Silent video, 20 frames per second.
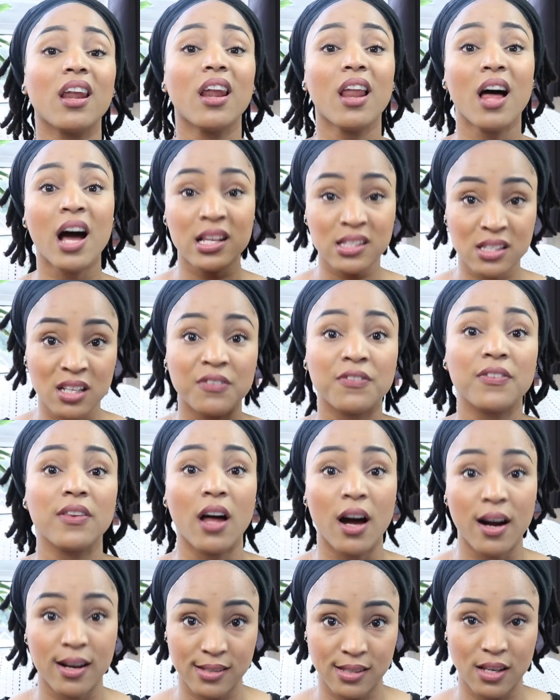lot of
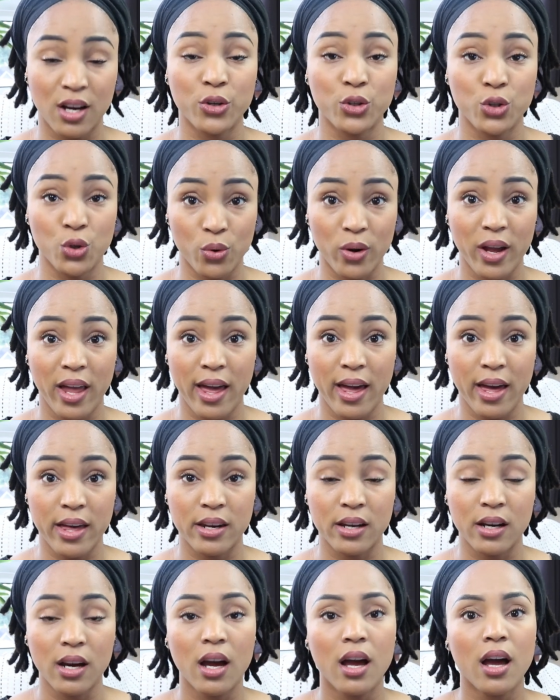locks on your
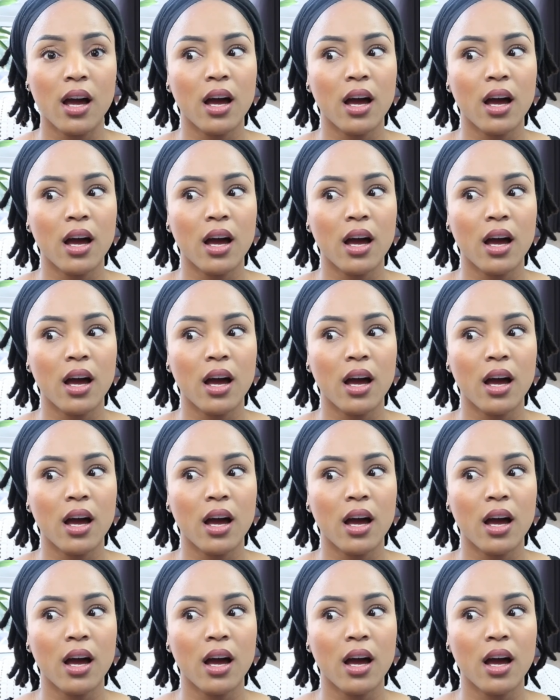head